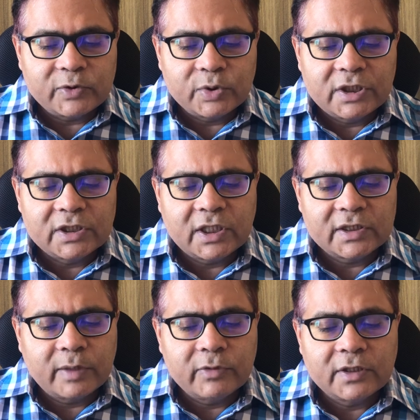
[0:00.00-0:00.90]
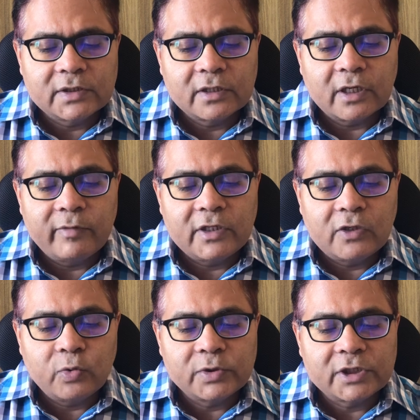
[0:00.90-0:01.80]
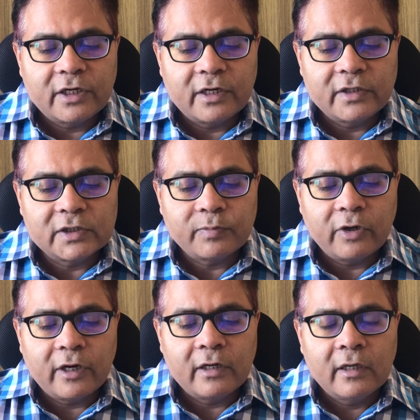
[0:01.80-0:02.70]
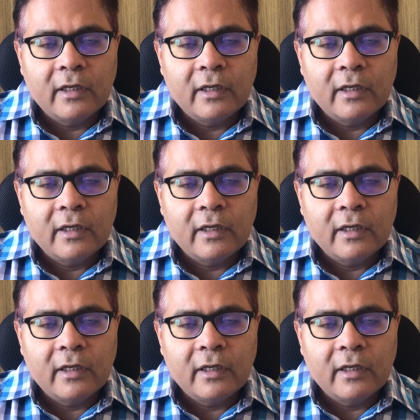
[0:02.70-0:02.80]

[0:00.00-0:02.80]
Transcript: So these are some things the committee looks at this point.